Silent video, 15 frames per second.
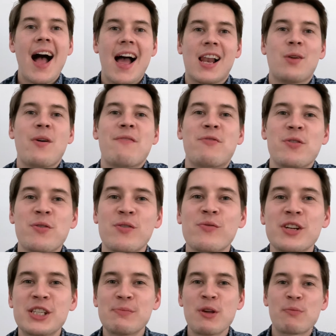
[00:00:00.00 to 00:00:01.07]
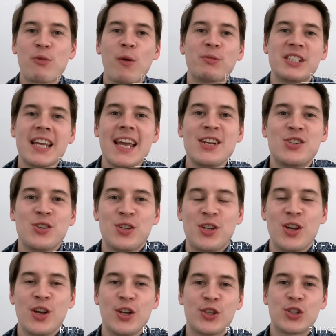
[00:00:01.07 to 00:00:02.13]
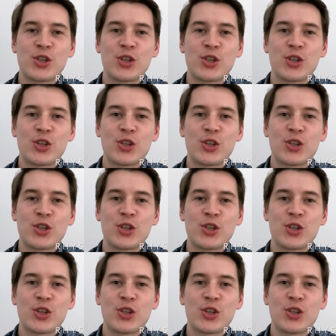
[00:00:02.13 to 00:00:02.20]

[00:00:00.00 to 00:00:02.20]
Hello everyone, Rhys Smith, property agent here.